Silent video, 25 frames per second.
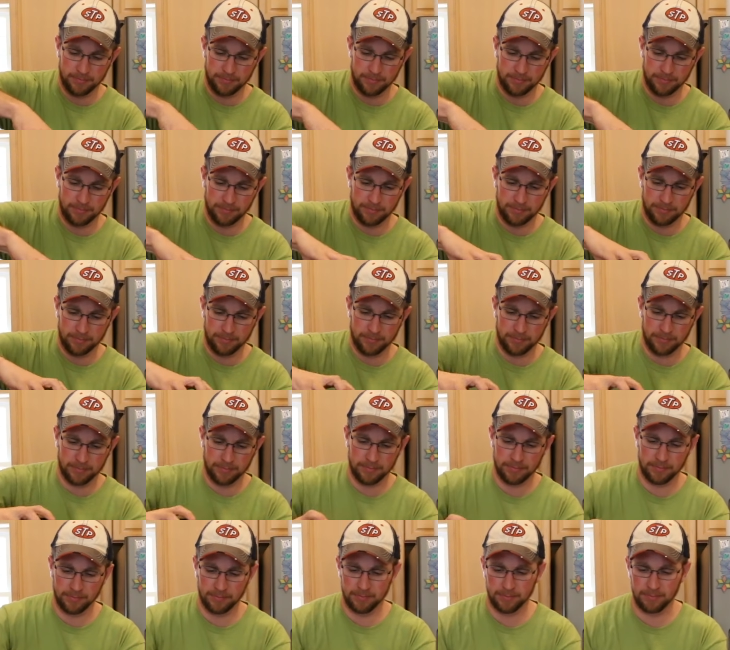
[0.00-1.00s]

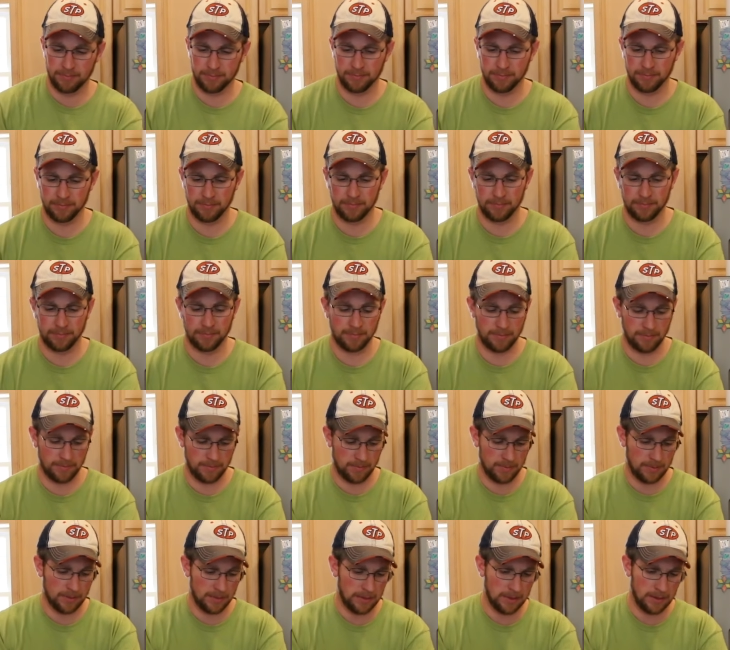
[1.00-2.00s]

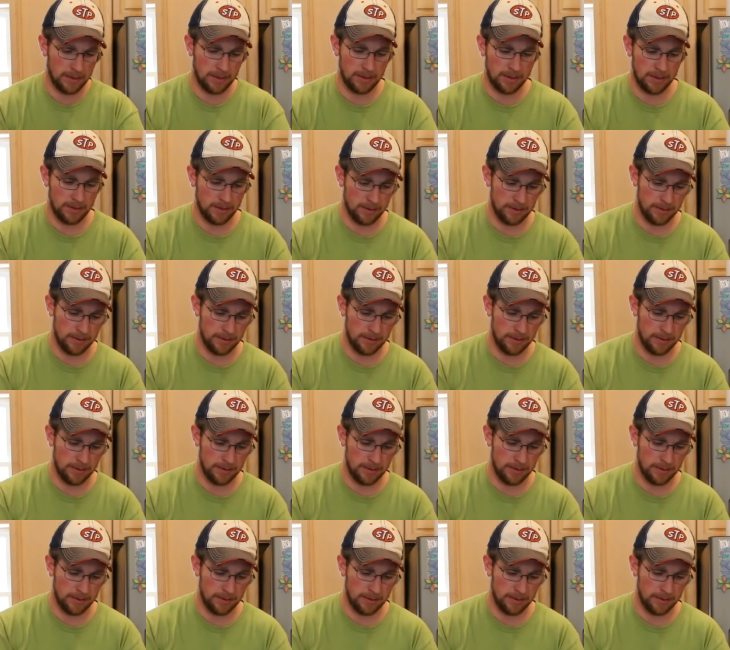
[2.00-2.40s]
Nobody speaks.